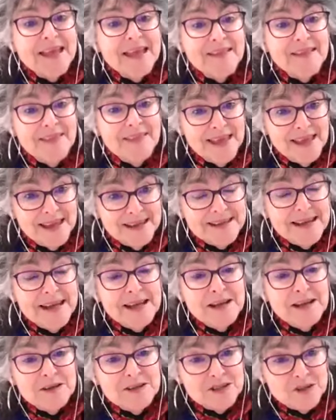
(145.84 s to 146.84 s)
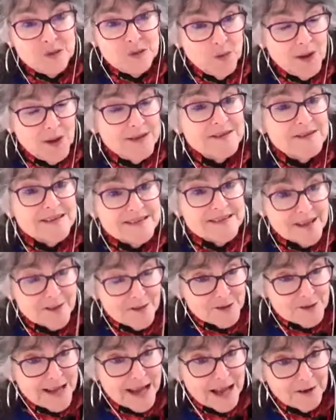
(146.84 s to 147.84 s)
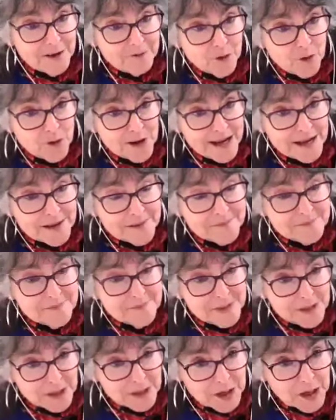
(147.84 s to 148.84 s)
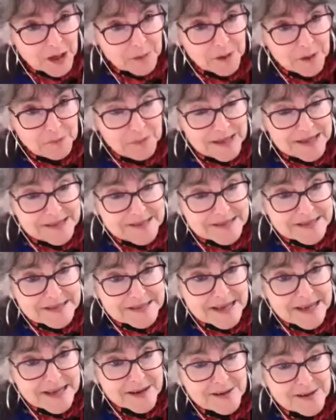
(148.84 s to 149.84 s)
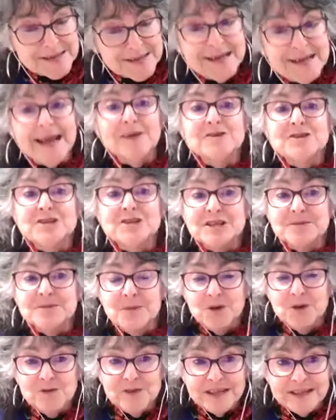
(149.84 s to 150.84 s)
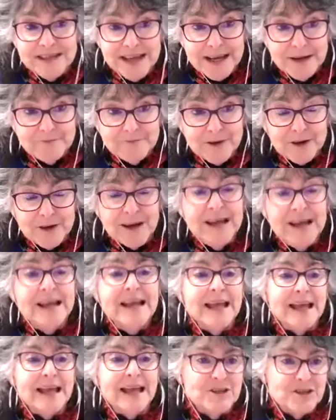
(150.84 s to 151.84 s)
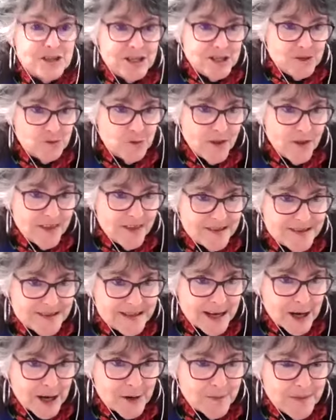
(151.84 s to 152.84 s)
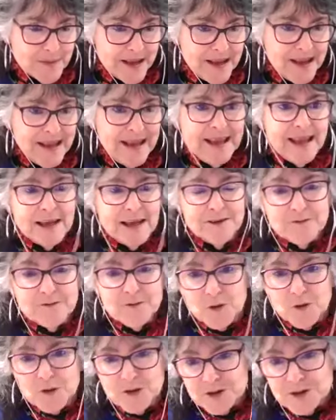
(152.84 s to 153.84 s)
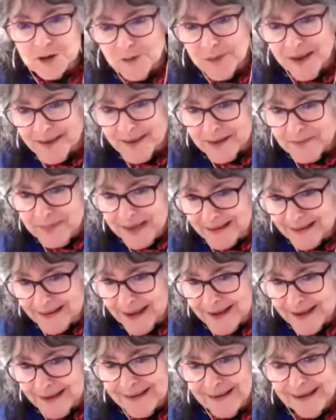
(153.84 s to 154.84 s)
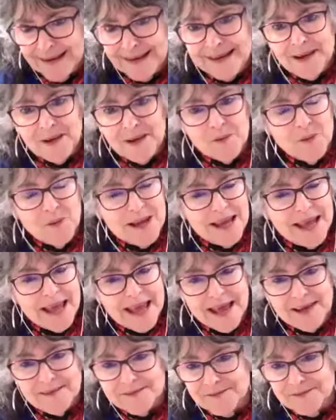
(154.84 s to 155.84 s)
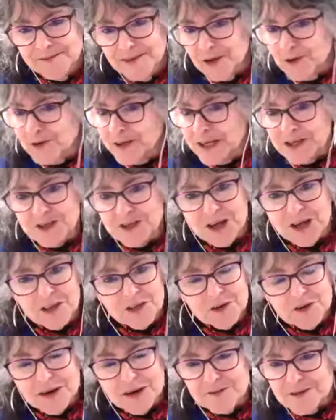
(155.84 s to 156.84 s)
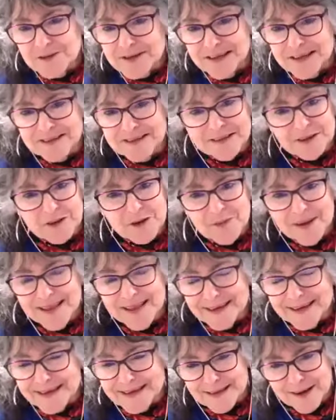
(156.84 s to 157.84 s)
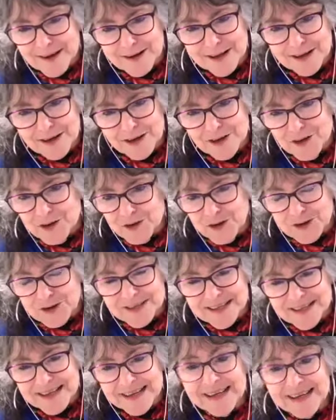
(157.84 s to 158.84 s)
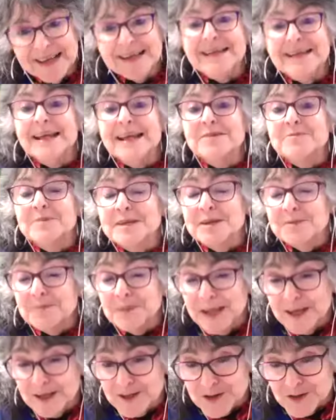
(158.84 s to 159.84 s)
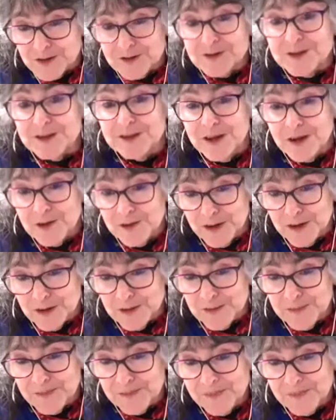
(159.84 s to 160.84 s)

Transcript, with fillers: and then she went to Southern California in a couple of places there. And now she's moved to Denver and she's with us there. And of course, Comadre Mirta, we have known each other ever since the Comadre started in New York City, and it has been a pleasure to know you.